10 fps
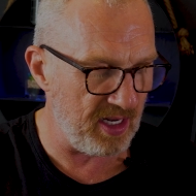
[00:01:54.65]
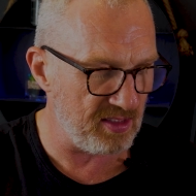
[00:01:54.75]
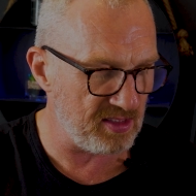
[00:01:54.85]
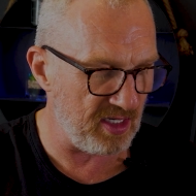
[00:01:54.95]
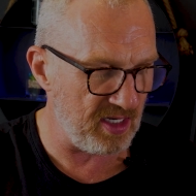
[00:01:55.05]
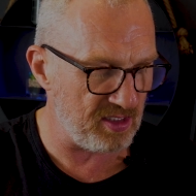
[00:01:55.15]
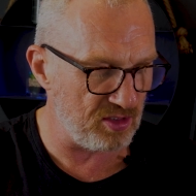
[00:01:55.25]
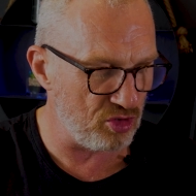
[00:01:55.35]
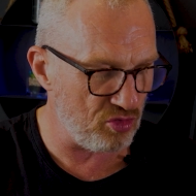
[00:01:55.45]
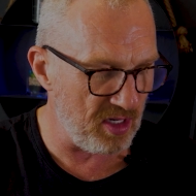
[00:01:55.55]

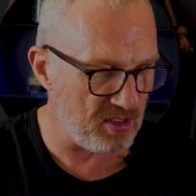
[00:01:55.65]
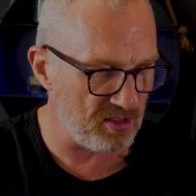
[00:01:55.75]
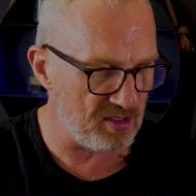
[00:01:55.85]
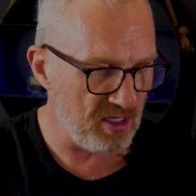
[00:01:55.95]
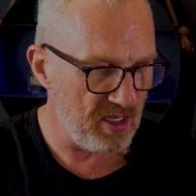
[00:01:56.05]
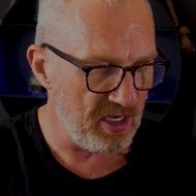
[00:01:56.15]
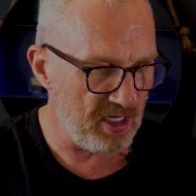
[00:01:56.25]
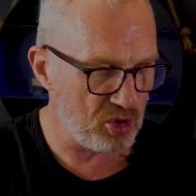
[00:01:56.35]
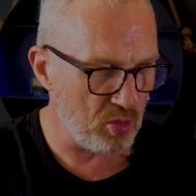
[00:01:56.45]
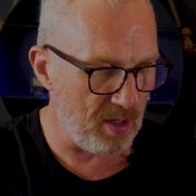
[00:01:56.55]
insights and trends
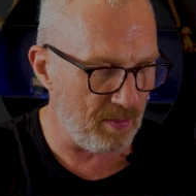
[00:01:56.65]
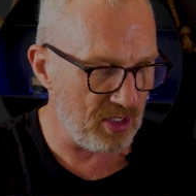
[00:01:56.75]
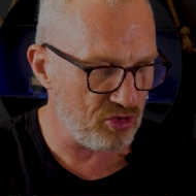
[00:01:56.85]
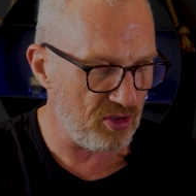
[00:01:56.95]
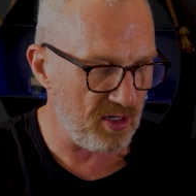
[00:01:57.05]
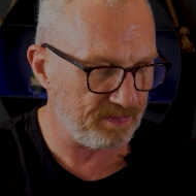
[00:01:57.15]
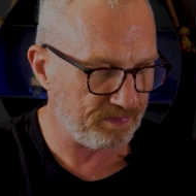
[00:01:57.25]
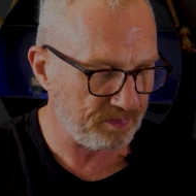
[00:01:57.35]
into our battery,